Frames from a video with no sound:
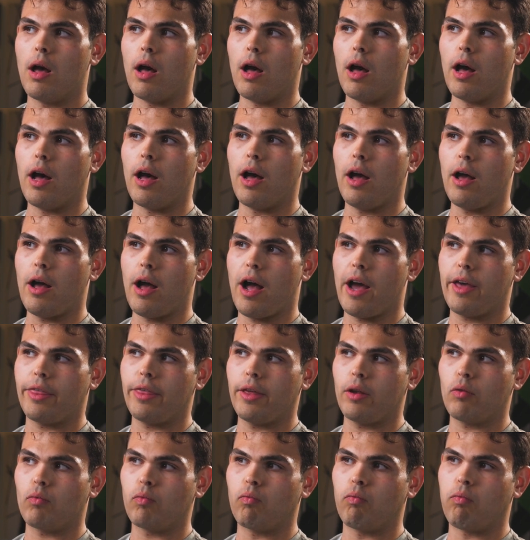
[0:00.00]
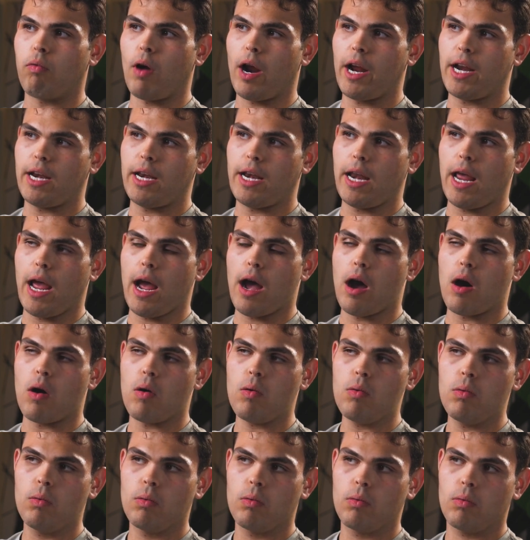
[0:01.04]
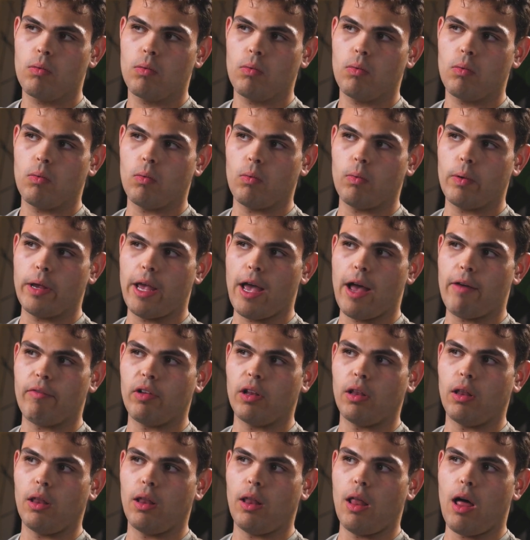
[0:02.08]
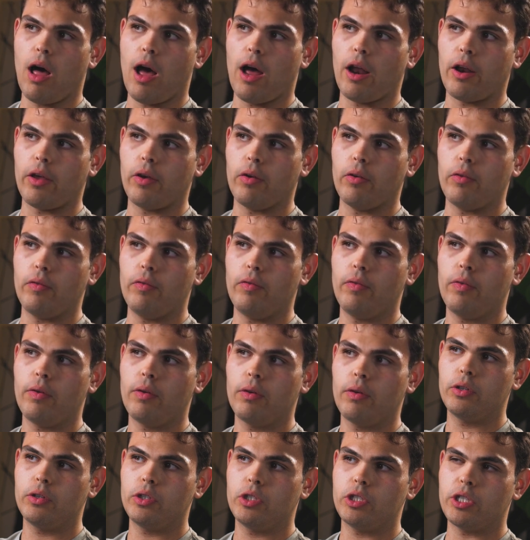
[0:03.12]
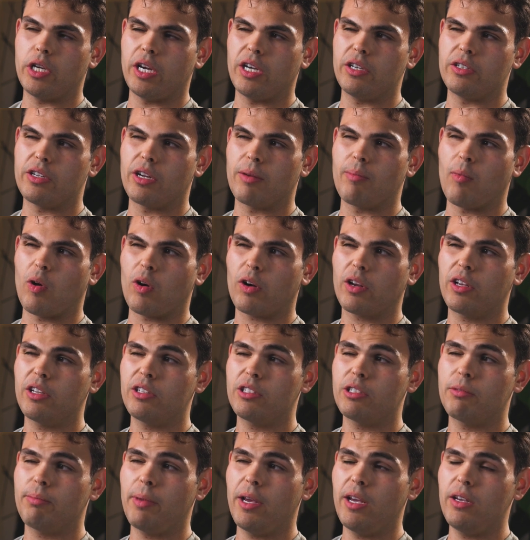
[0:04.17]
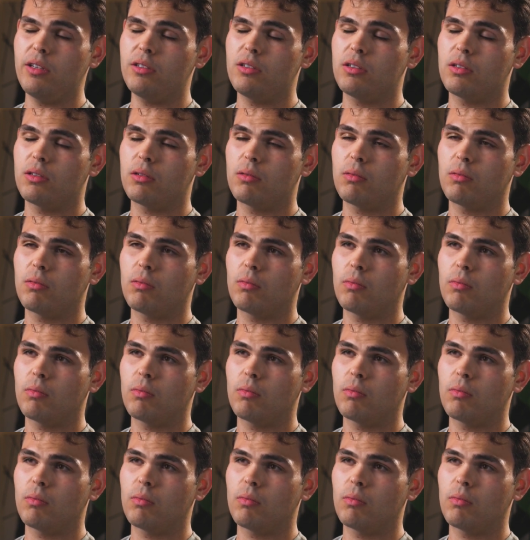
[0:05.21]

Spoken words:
I think right now we have a lot of changing market space.